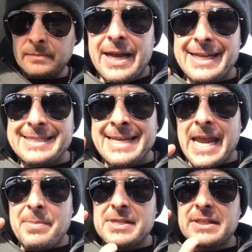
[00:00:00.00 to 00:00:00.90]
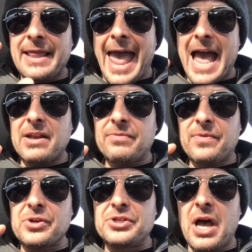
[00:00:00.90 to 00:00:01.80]
Its name is Latin
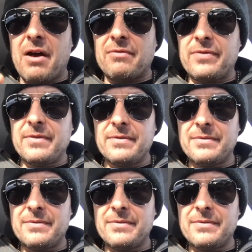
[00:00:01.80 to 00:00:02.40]
for dove.